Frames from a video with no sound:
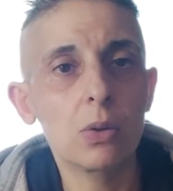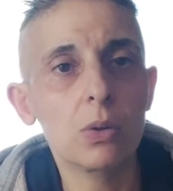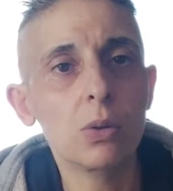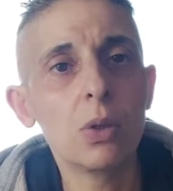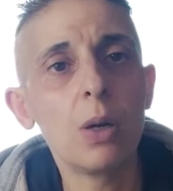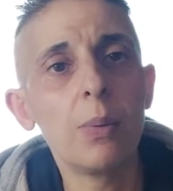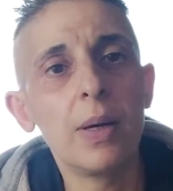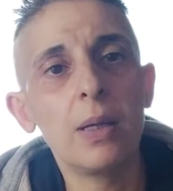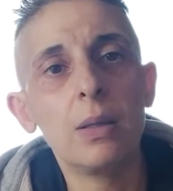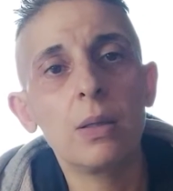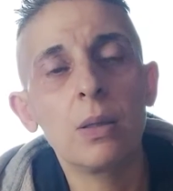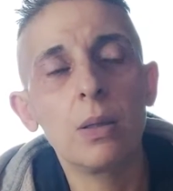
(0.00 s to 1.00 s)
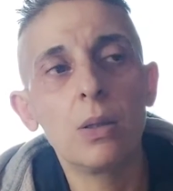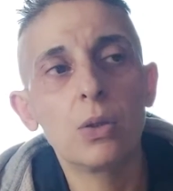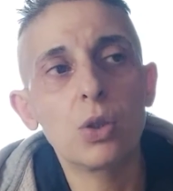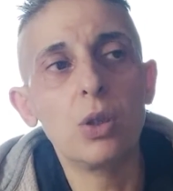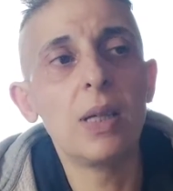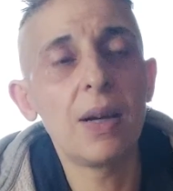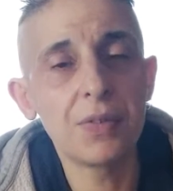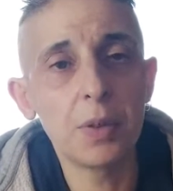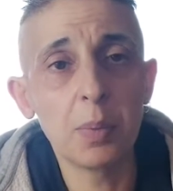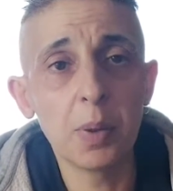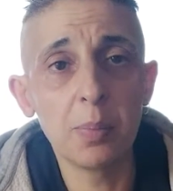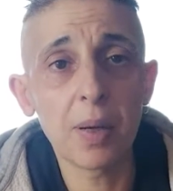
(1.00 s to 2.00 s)
So I went, so you have to
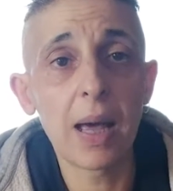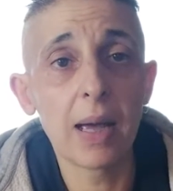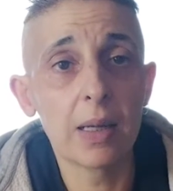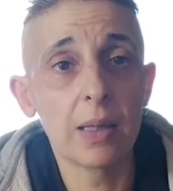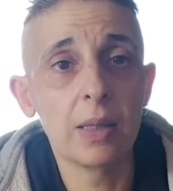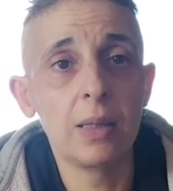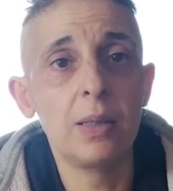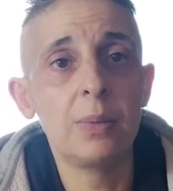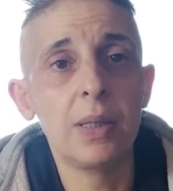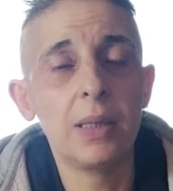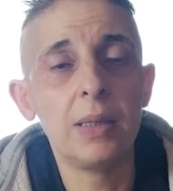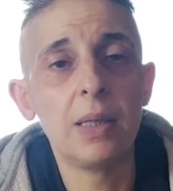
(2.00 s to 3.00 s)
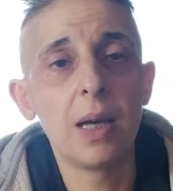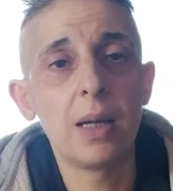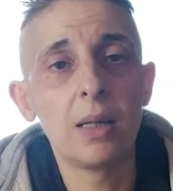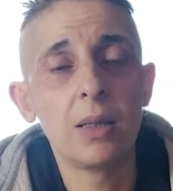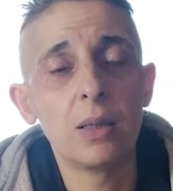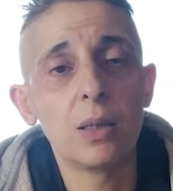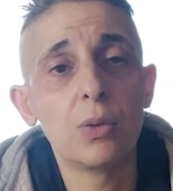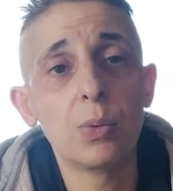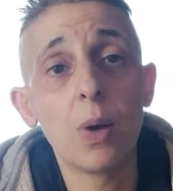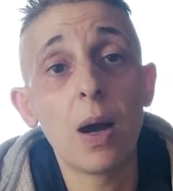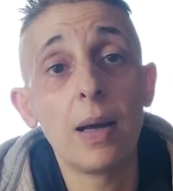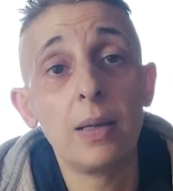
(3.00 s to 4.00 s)
be black? And he went, yeah. And I says,
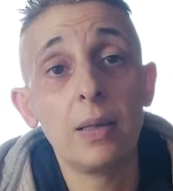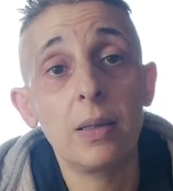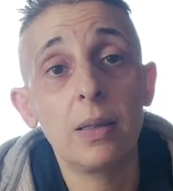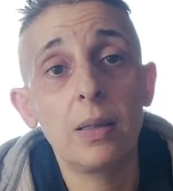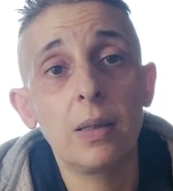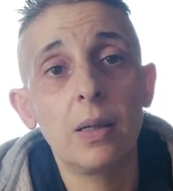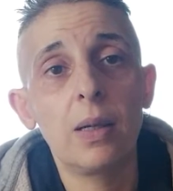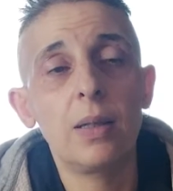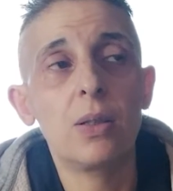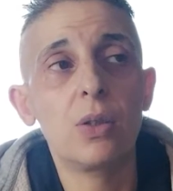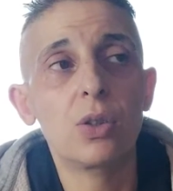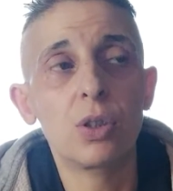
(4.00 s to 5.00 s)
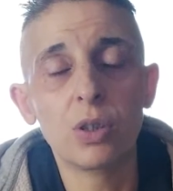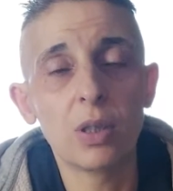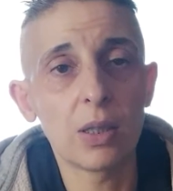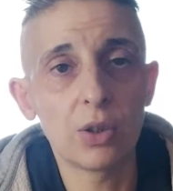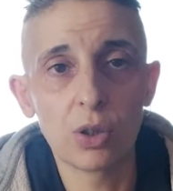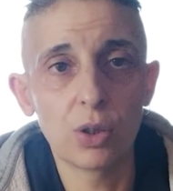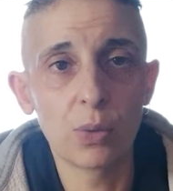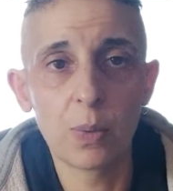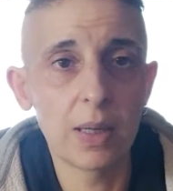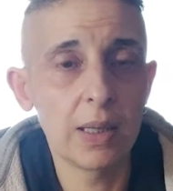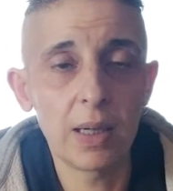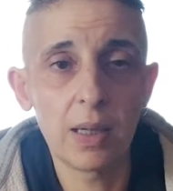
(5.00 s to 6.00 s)
why? And he goes, because that's just the way
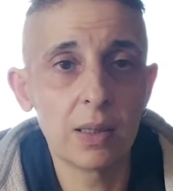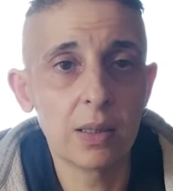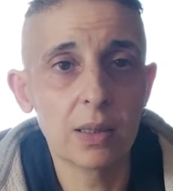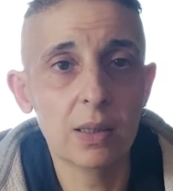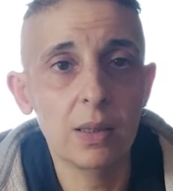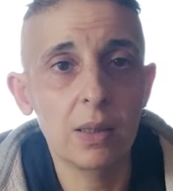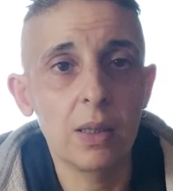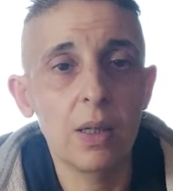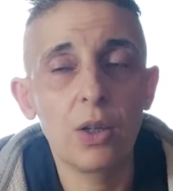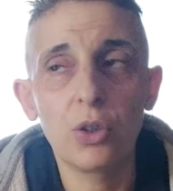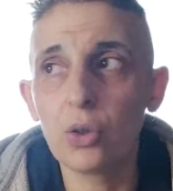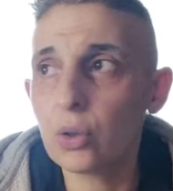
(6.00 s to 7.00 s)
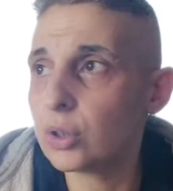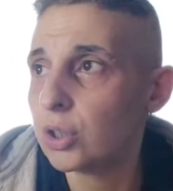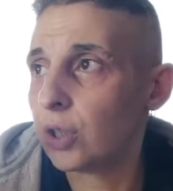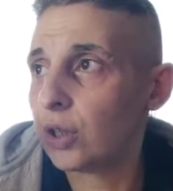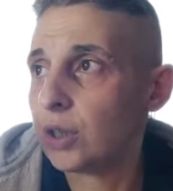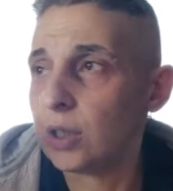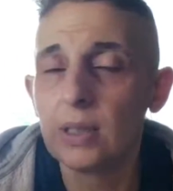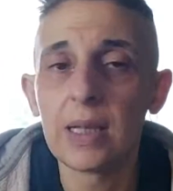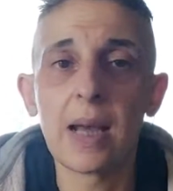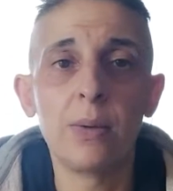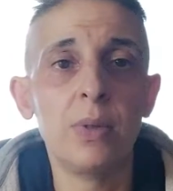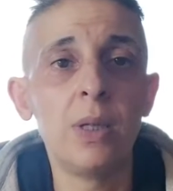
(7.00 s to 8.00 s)
it is. Your church is
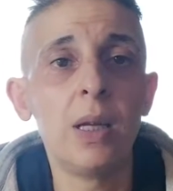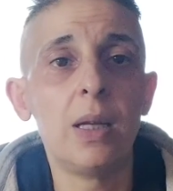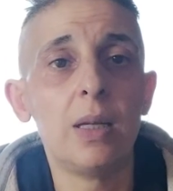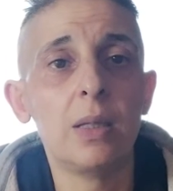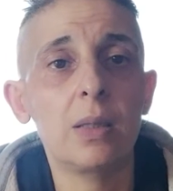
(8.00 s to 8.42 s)
down there.